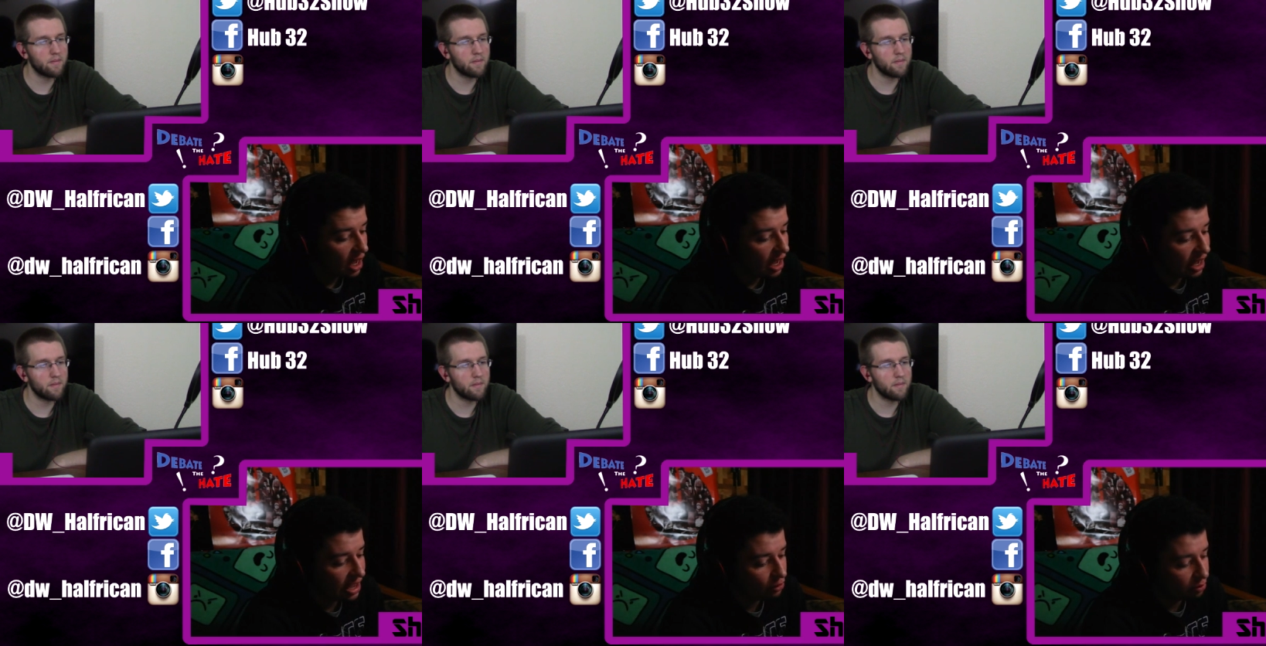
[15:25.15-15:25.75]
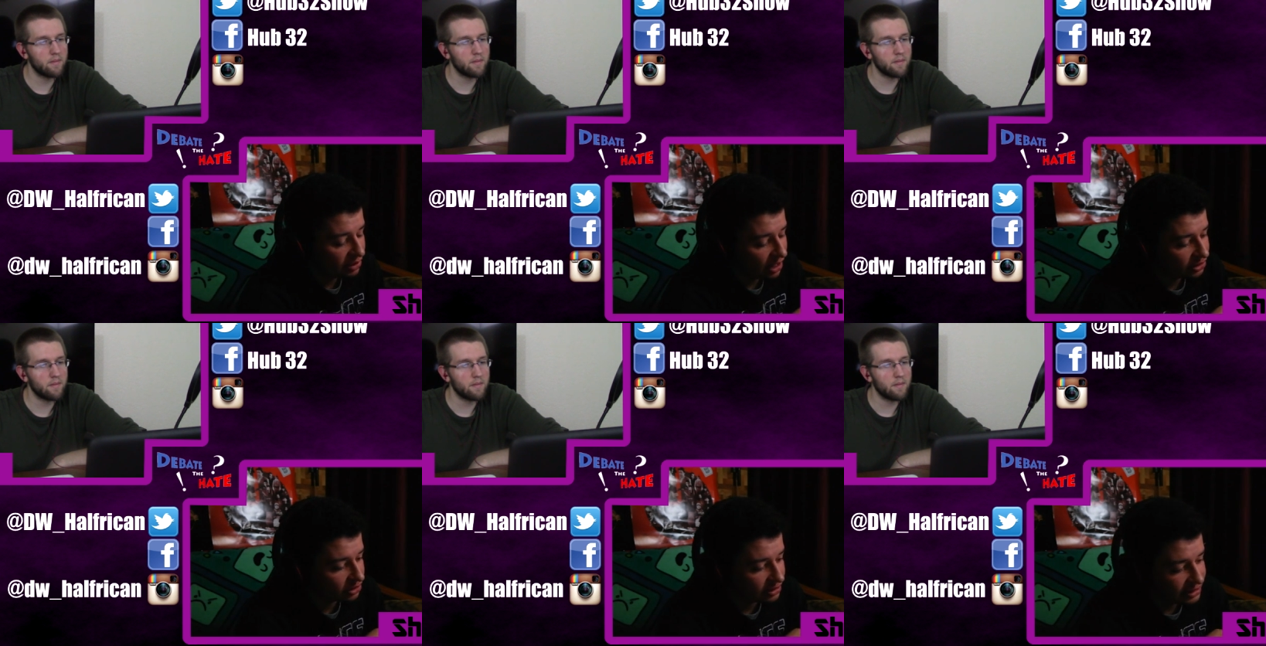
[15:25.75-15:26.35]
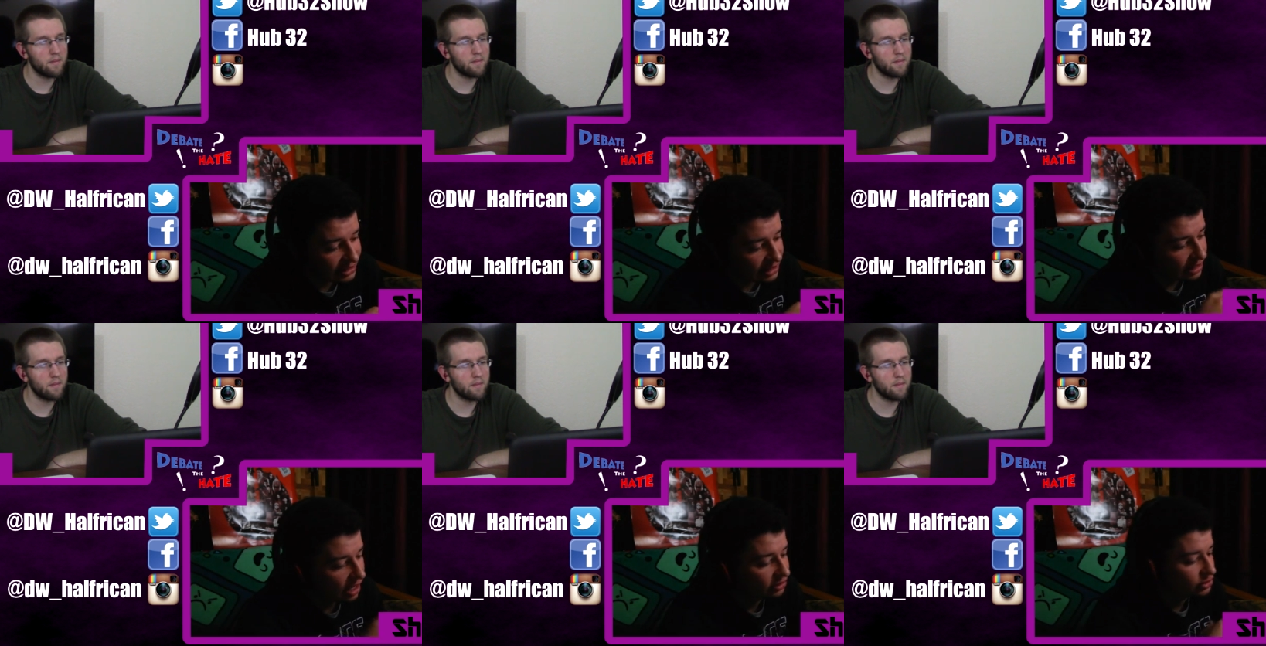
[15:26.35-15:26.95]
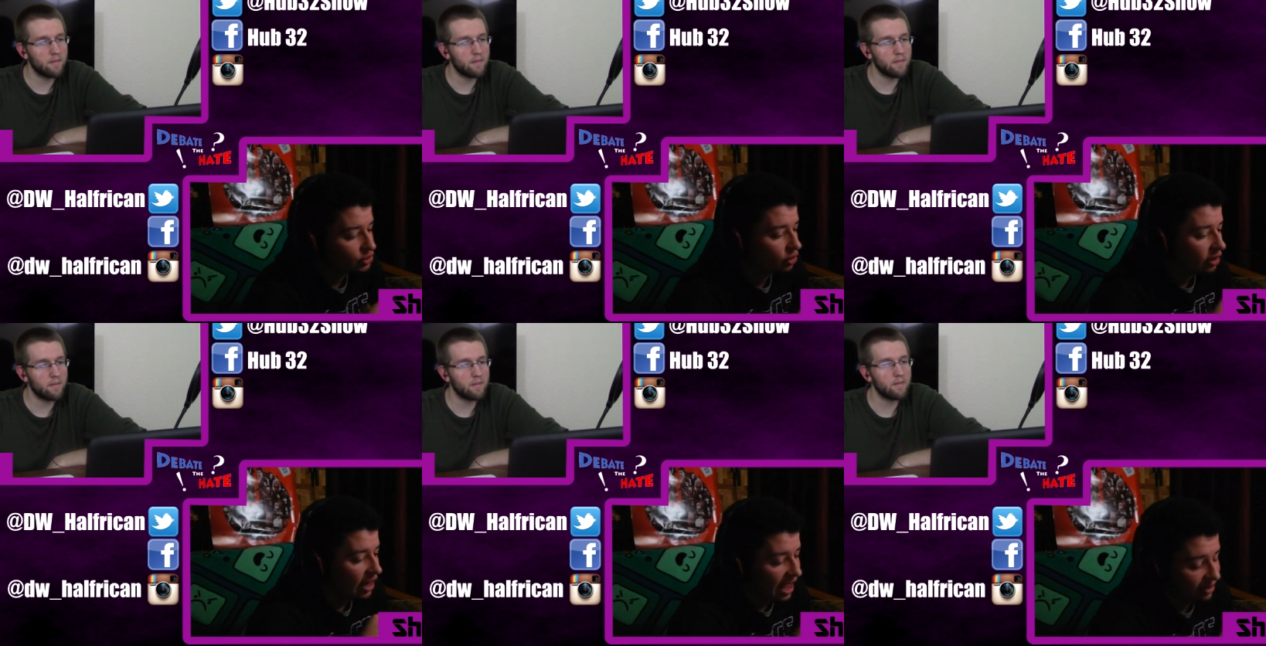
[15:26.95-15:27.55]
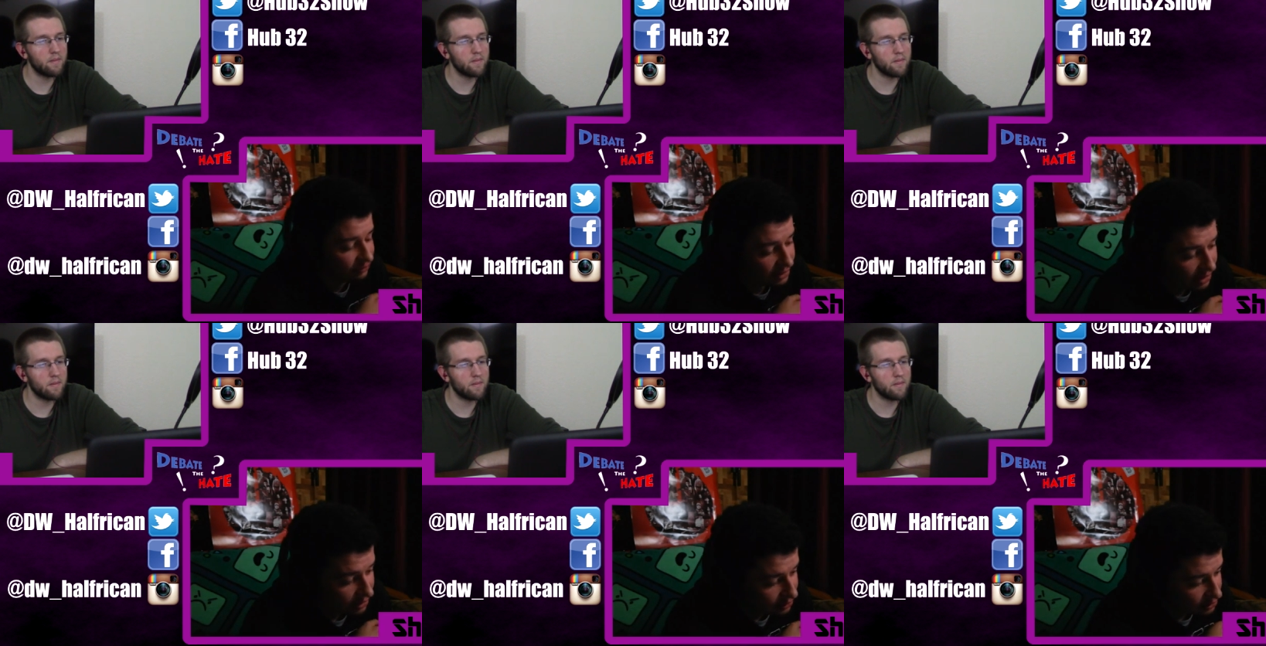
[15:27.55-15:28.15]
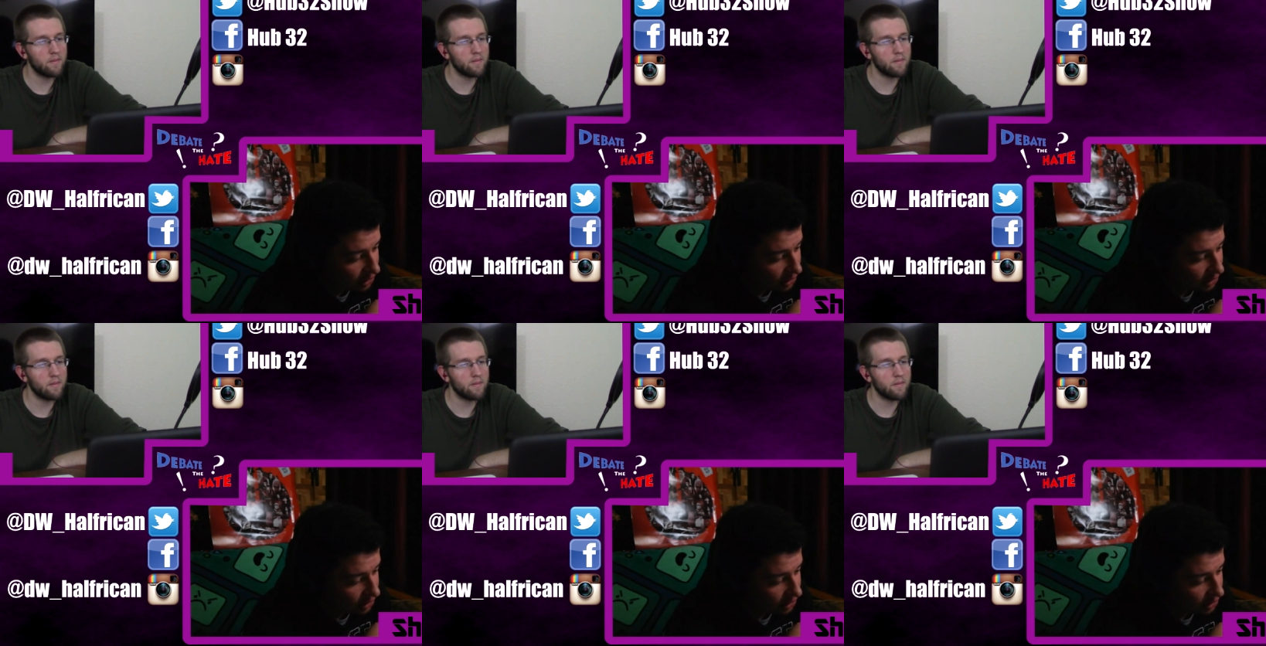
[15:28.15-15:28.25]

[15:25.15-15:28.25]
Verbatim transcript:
Speaker 1: Uh, it will be under D underscore Halfrican.